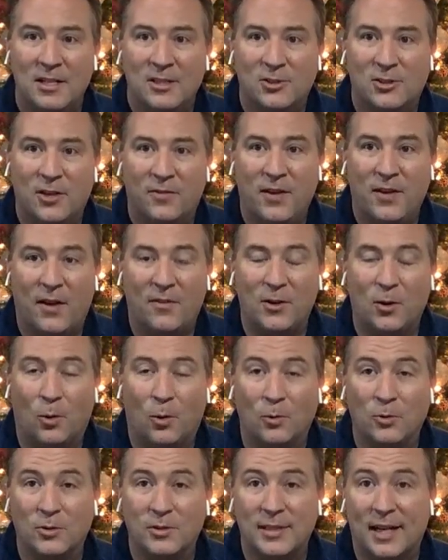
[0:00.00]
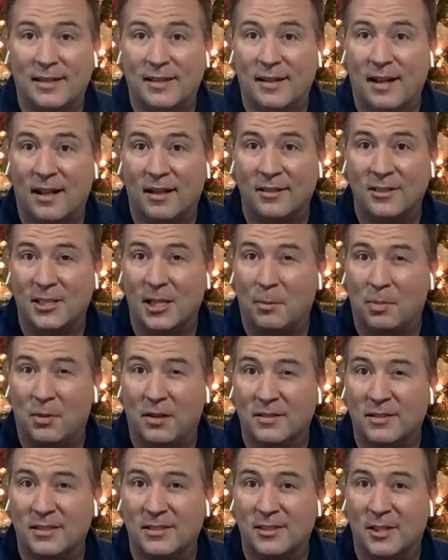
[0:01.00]
So if you have the older technology that
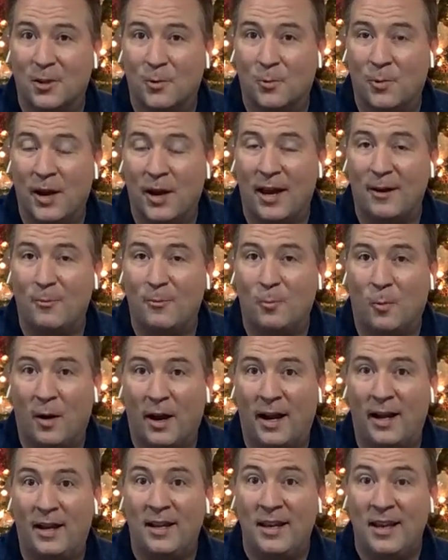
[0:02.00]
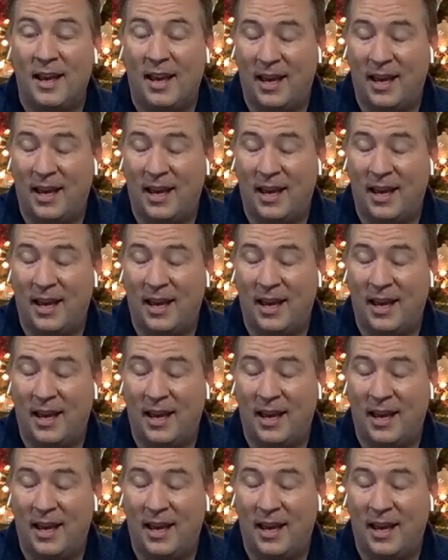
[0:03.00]
plugs into the red, white,